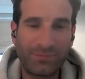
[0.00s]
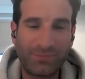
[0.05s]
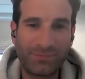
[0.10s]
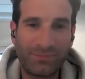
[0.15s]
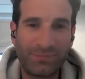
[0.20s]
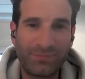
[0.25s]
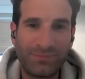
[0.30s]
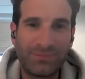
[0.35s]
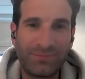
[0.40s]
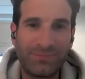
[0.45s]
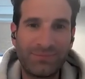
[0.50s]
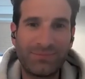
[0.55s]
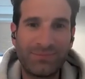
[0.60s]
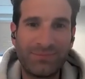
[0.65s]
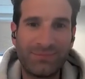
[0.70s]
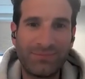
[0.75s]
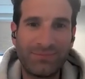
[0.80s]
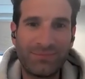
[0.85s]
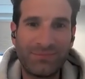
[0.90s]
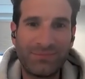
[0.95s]

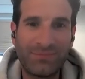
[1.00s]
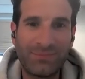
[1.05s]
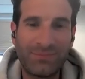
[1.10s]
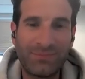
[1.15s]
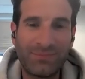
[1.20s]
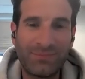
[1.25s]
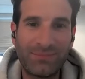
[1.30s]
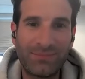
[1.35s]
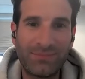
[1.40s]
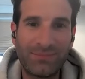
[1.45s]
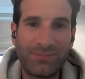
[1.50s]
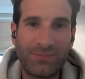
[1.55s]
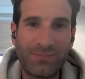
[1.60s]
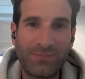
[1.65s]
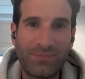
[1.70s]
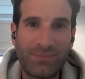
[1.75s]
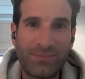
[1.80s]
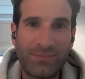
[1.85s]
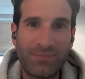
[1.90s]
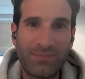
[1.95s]

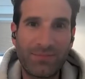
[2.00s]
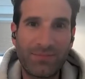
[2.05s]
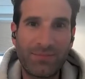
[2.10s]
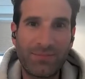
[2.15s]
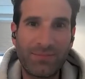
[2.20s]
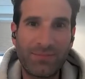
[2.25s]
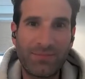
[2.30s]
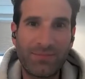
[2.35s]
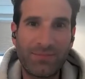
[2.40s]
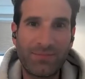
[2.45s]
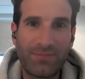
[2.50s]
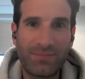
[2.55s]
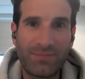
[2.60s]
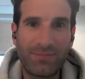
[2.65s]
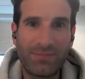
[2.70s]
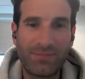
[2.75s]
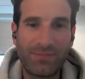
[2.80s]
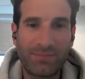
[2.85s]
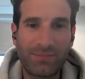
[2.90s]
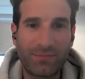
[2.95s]

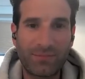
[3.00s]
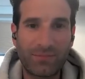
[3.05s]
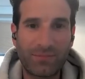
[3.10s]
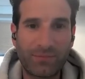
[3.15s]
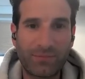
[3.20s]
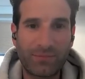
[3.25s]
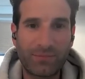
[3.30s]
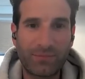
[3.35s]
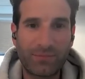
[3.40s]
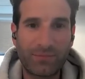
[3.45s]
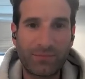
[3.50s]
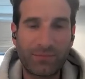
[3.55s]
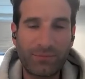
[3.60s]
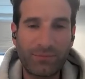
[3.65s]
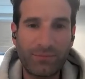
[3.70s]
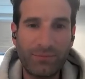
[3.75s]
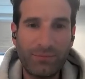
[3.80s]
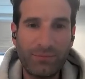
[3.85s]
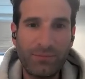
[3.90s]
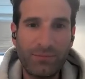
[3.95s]

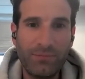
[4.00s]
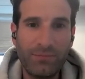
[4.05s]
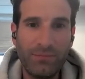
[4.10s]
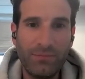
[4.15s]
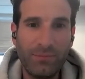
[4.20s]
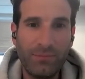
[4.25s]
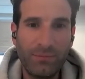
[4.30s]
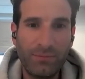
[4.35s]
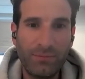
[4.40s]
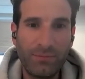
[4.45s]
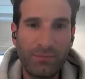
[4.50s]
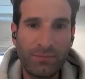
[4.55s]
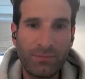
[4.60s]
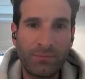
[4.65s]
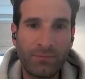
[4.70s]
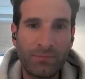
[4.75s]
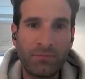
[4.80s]
The person shown says nothing.